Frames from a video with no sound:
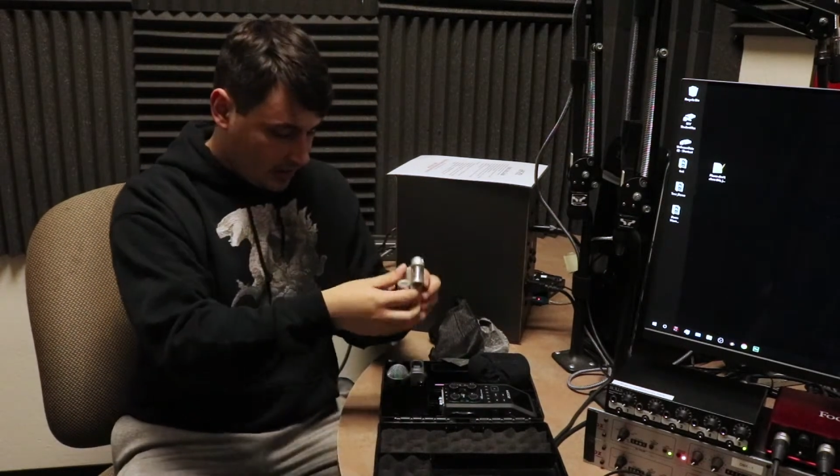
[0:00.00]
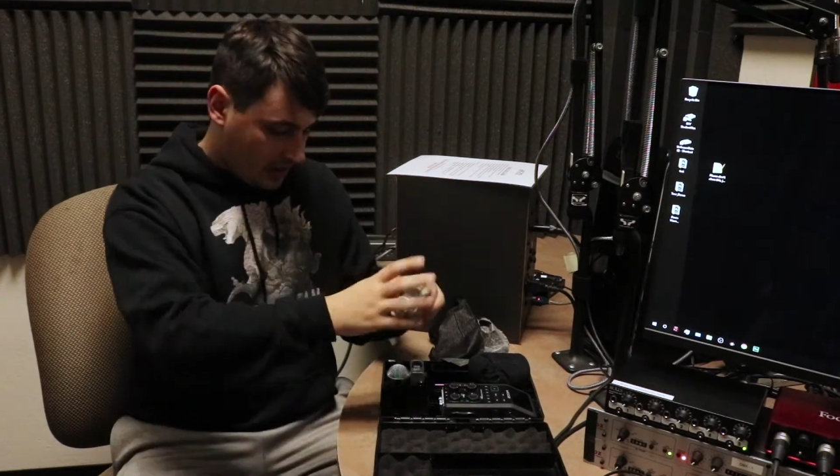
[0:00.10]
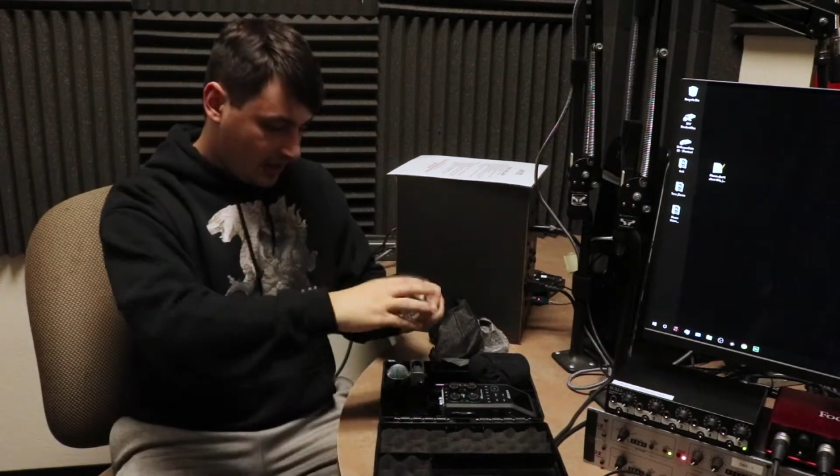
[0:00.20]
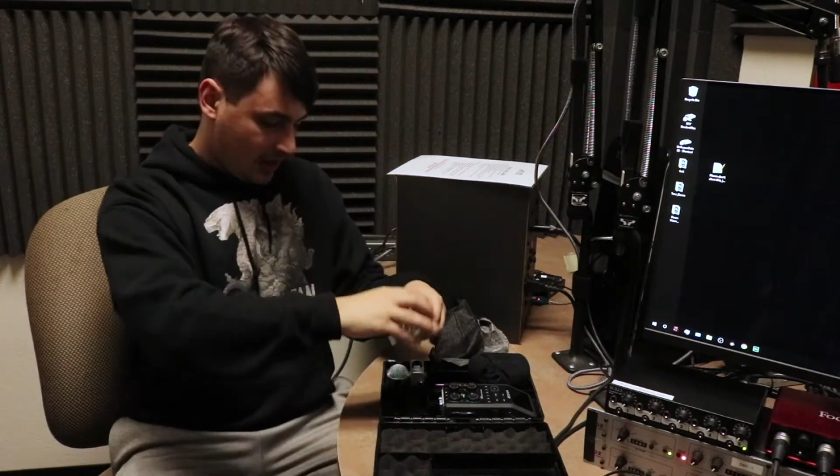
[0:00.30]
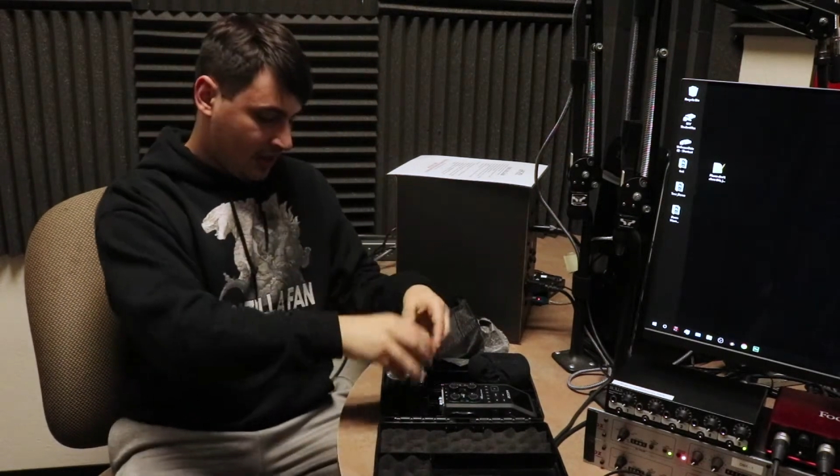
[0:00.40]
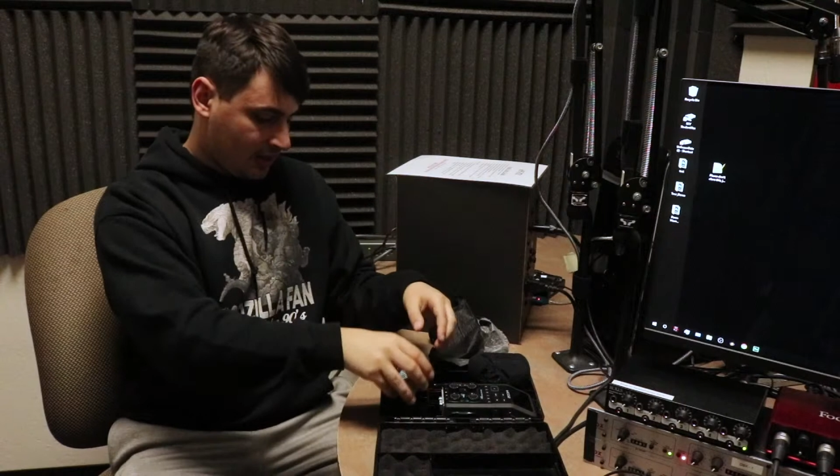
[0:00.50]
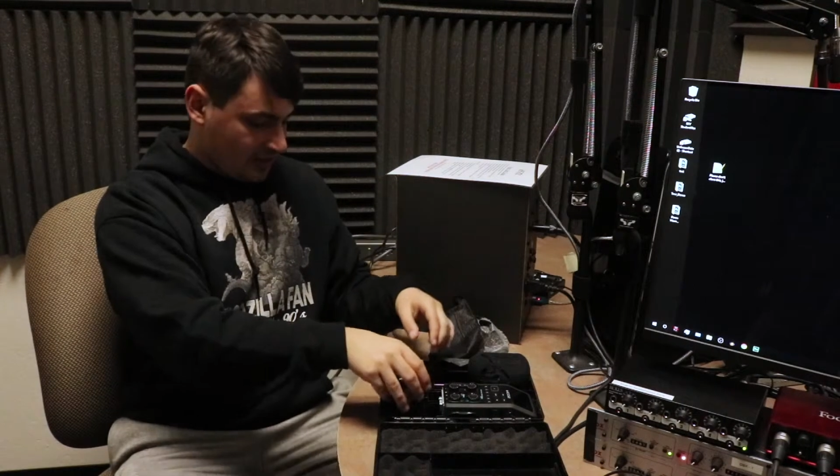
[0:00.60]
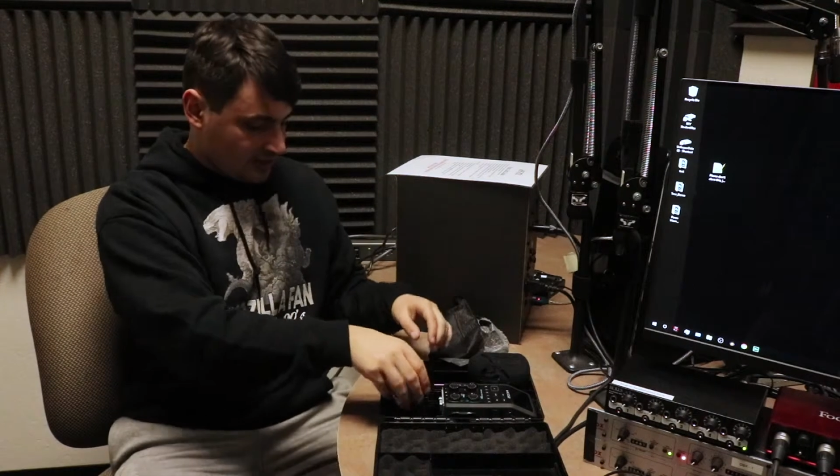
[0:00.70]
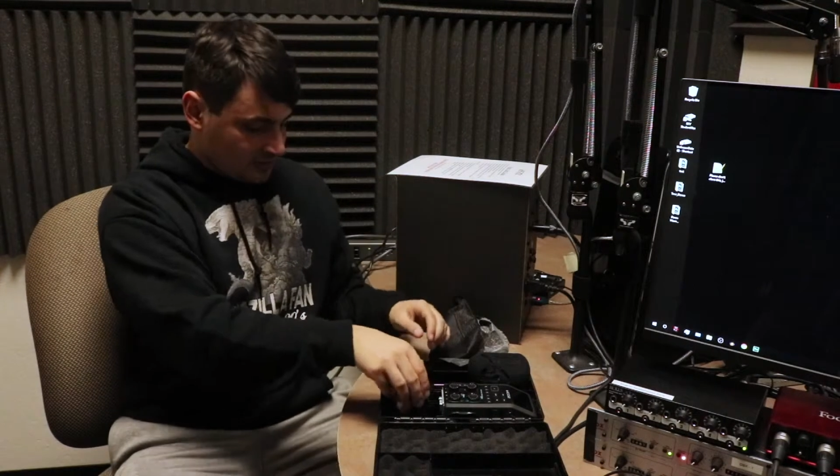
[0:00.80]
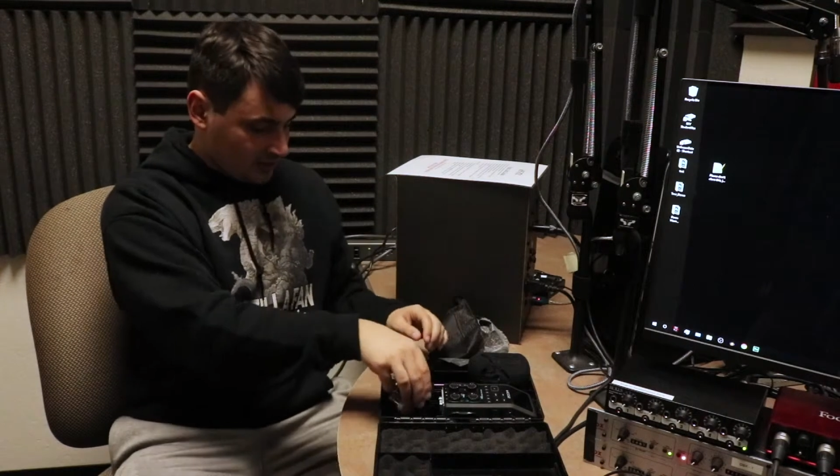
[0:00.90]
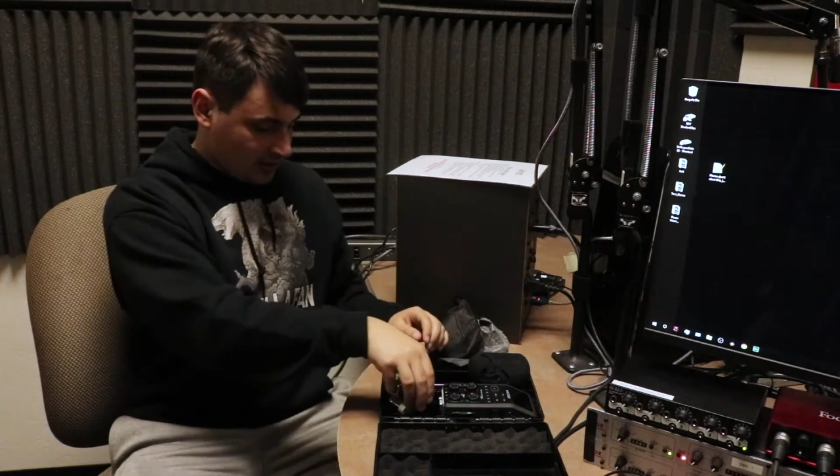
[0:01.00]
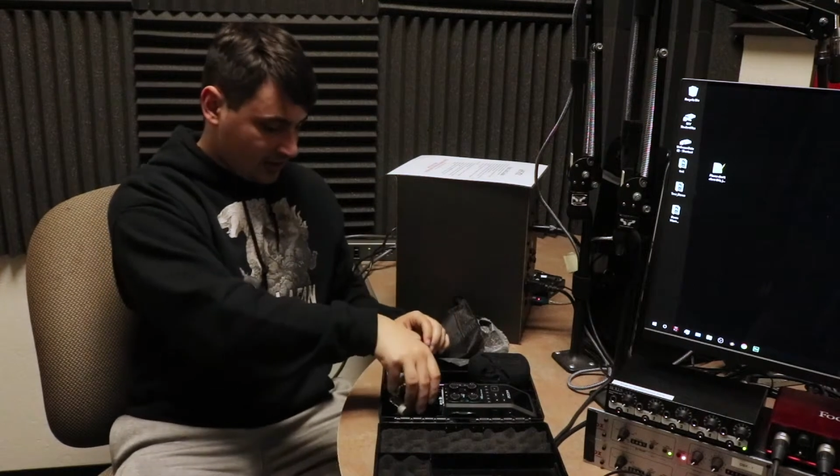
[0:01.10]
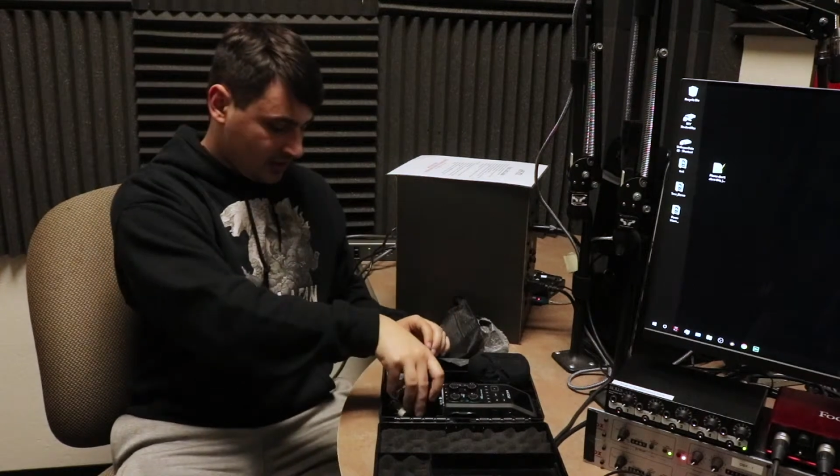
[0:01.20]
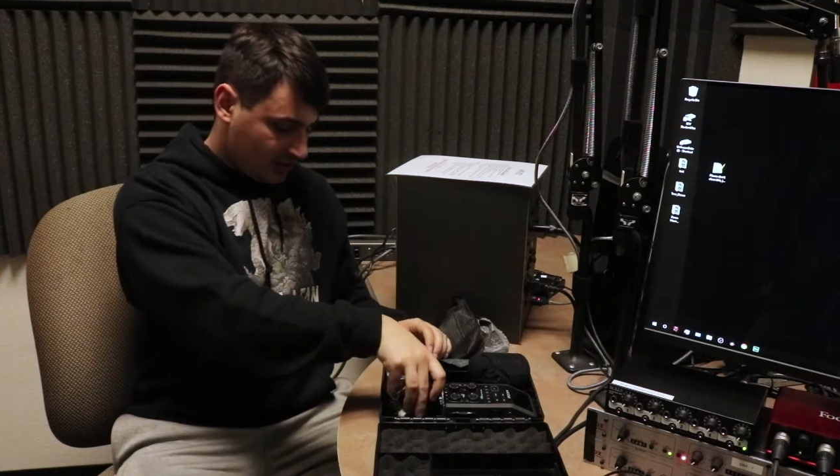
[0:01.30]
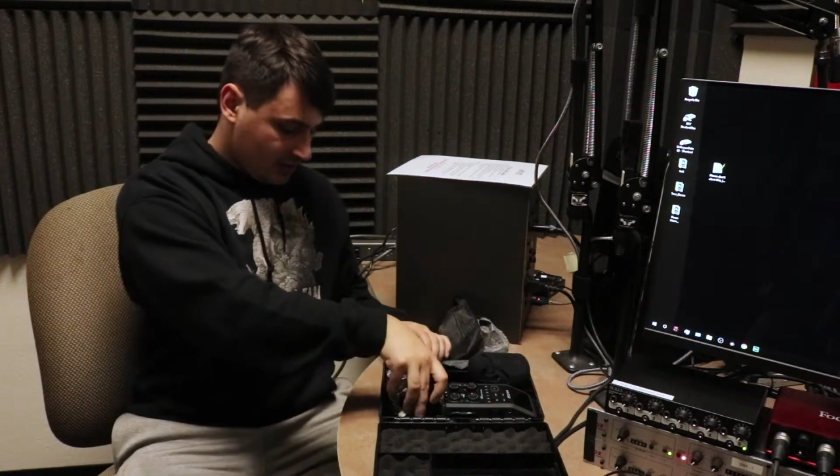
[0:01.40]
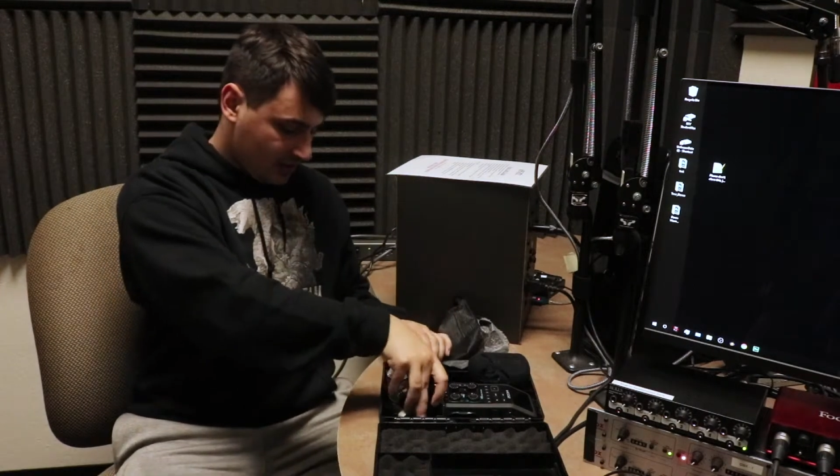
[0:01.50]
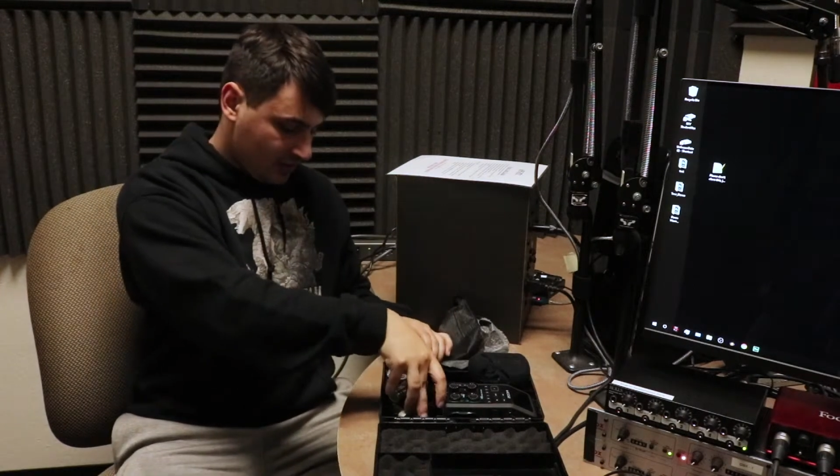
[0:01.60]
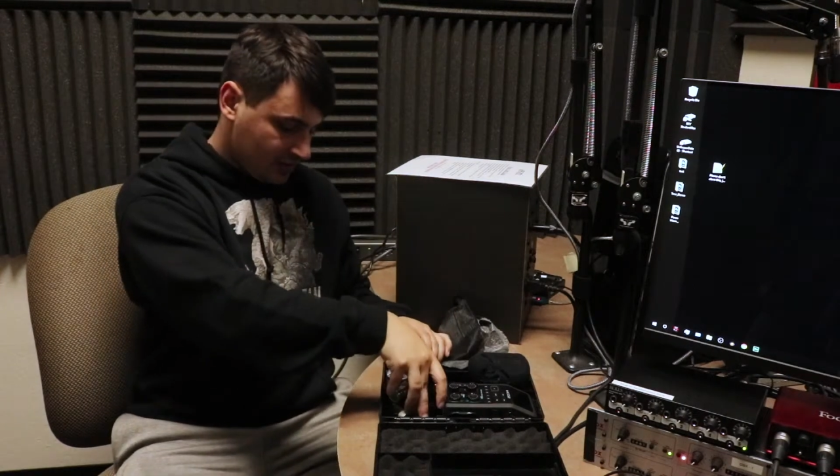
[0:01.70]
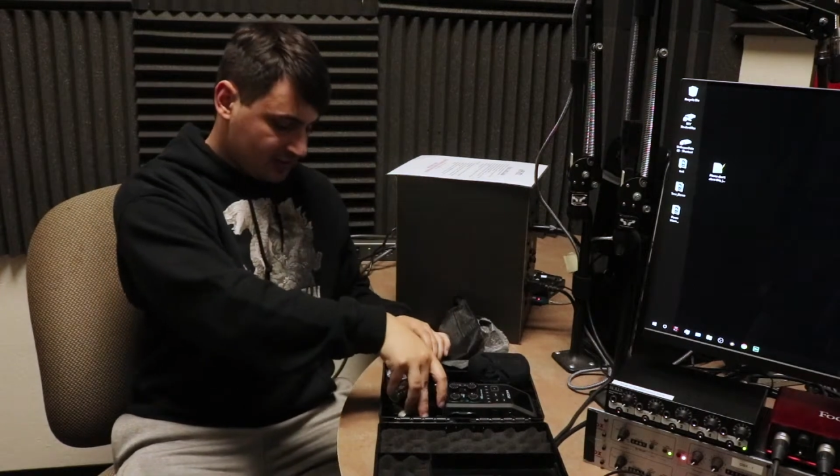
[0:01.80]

and this one, the